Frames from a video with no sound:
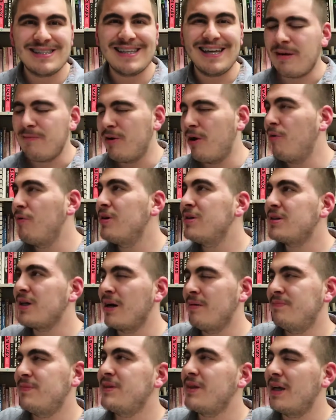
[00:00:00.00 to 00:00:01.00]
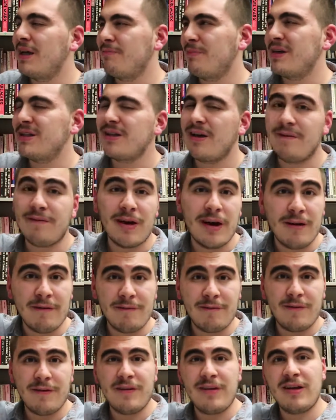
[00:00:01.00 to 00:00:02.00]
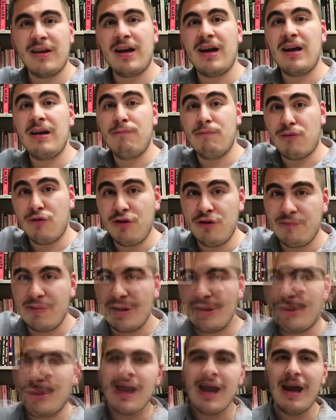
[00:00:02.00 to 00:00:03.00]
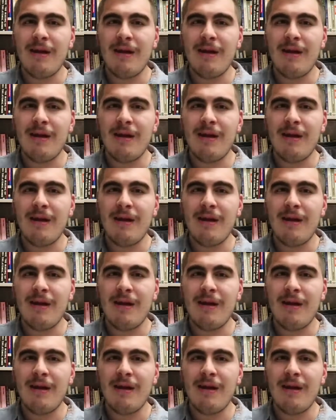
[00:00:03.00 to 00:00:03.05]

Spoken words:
Like, I'm always setting myself up for the improvement, you know.